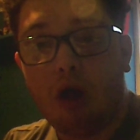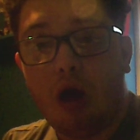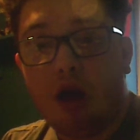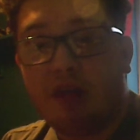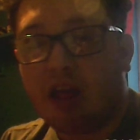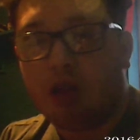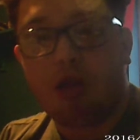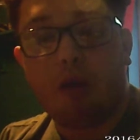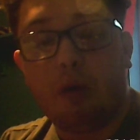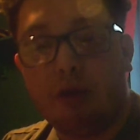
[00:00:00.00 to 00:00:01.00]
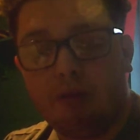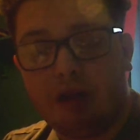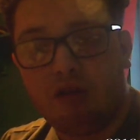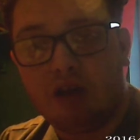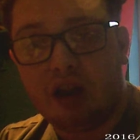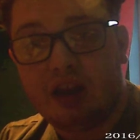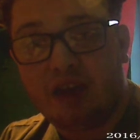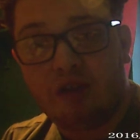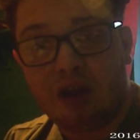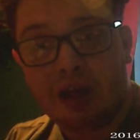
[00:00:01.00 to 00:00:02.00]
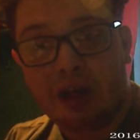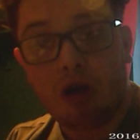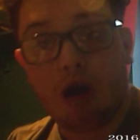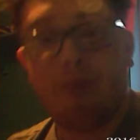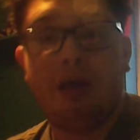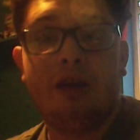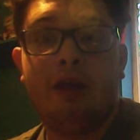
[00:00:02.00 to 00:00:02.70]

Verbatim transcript: they just don't want to be treated differently you know what i mean